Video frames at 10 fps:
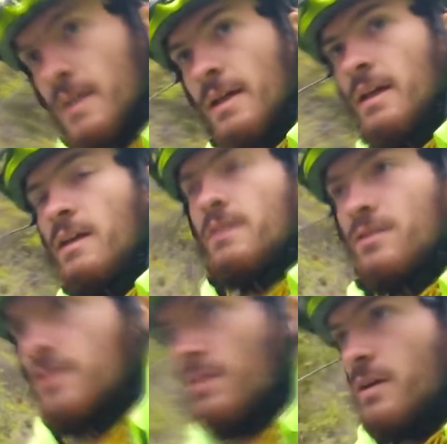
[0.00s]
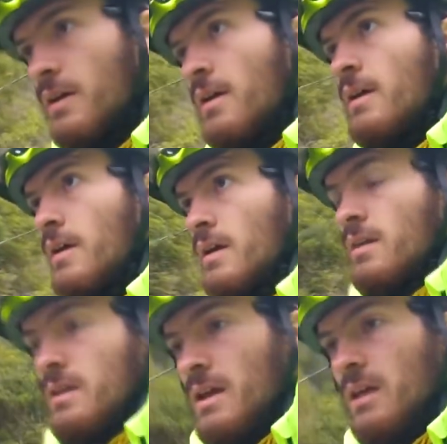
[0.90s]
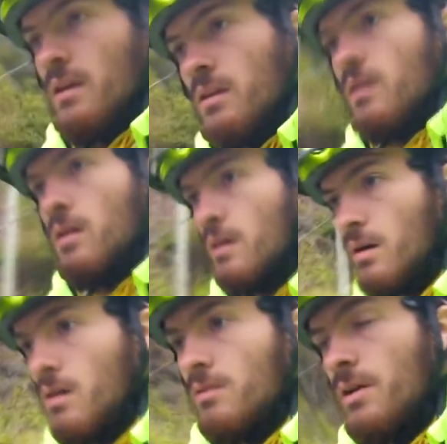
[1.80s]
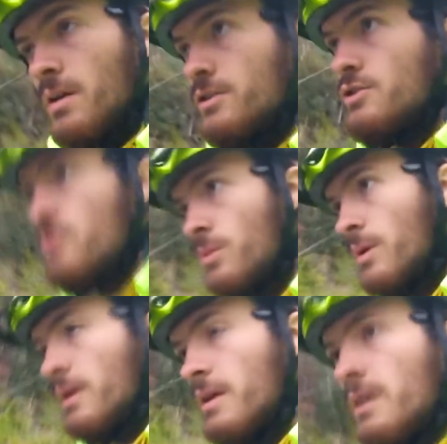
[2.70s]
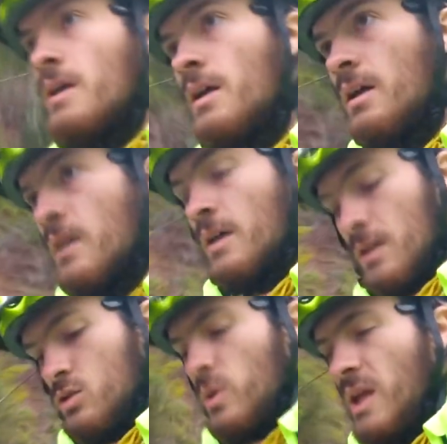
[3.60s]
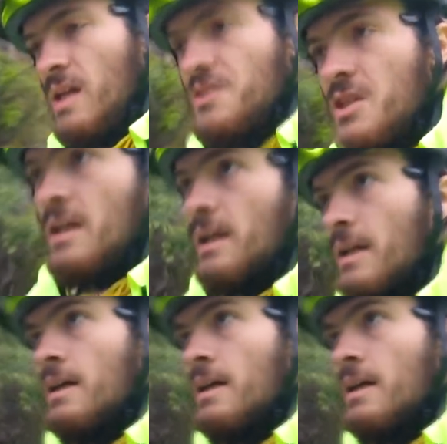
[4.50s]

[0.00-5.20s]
It is the 8th of June, 2018.